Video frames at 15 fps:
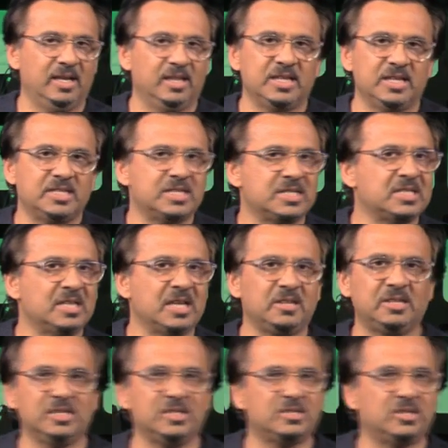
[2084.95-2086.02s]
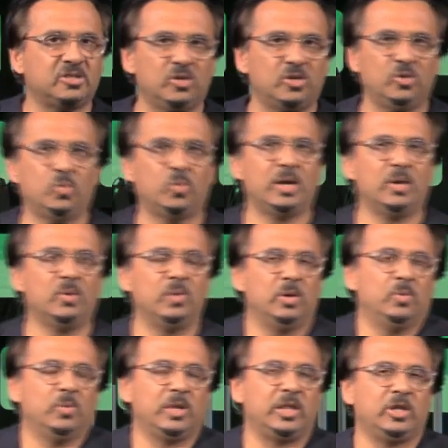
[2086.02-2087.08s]
This is nothing to do with
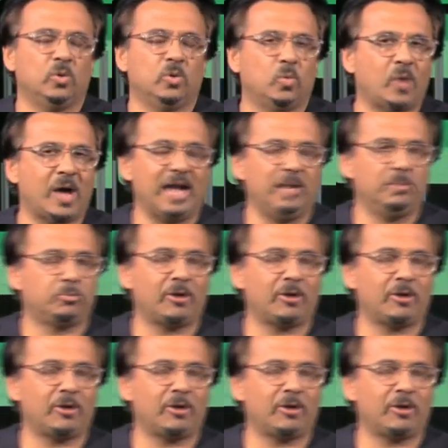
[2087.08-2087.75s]
whether you're white,